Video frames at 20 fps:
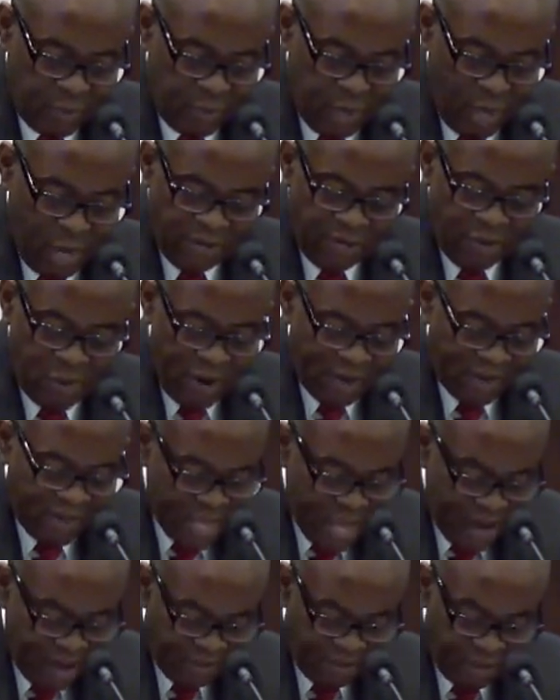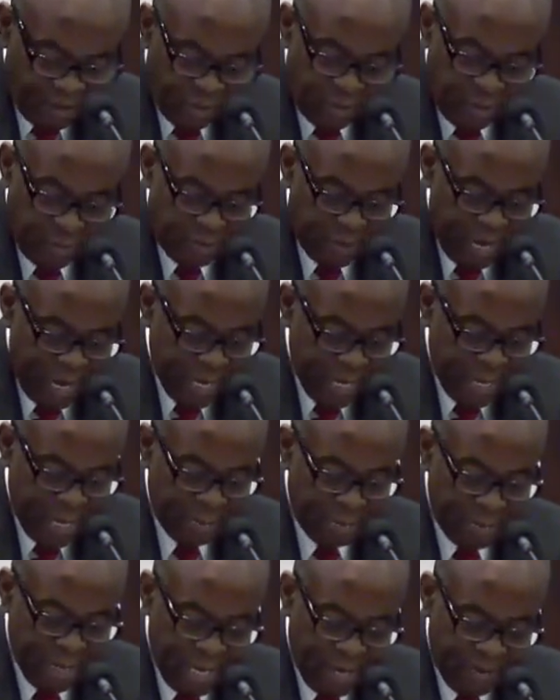If you have never repented
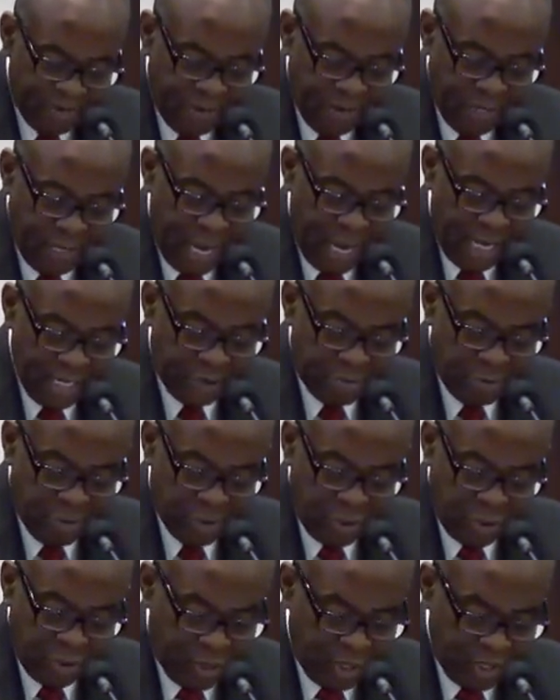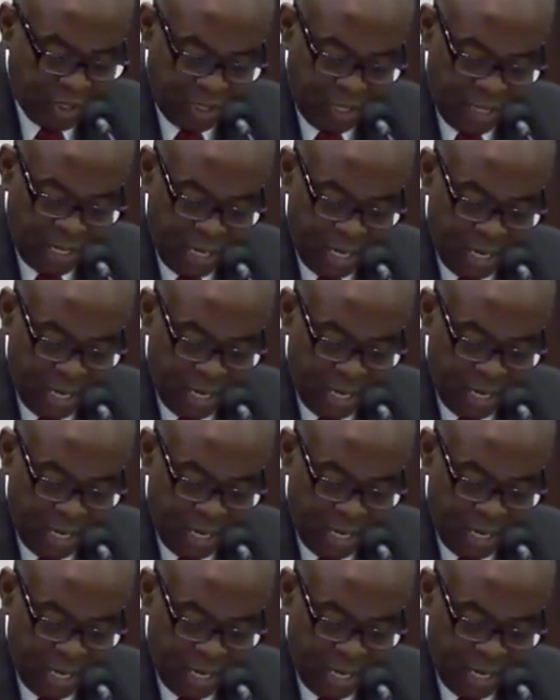and believed the gospel, trusted